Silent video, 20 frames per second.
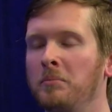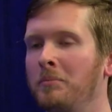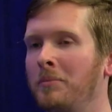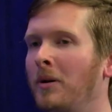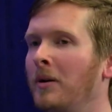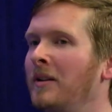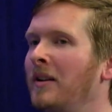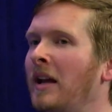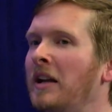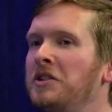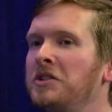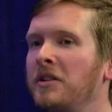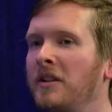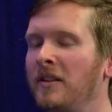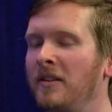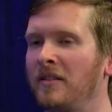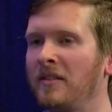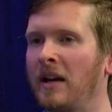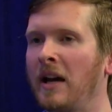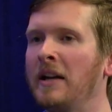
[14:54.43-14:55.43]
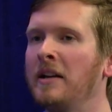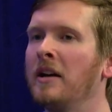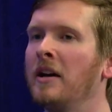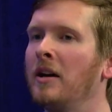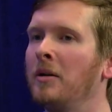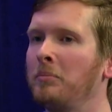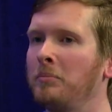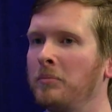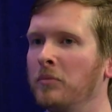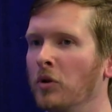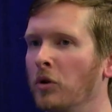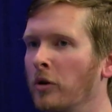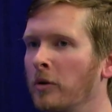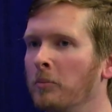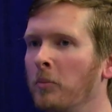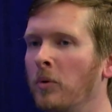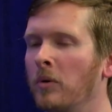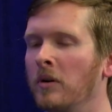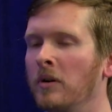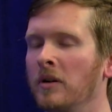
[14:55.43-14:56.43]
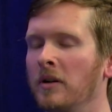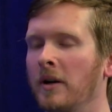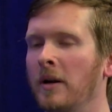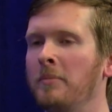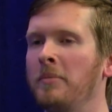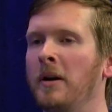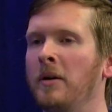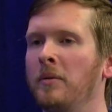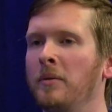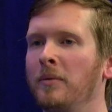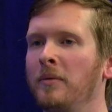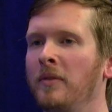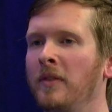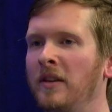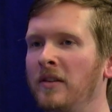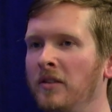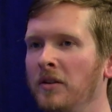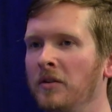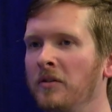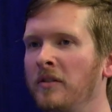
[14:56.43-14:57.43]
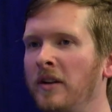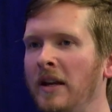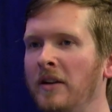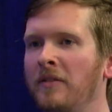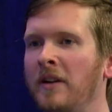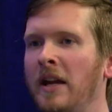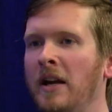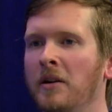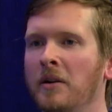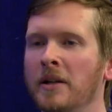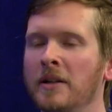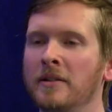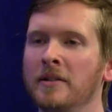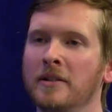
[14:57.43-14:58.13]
potentially sign up, learn more about this year's Day of Caring.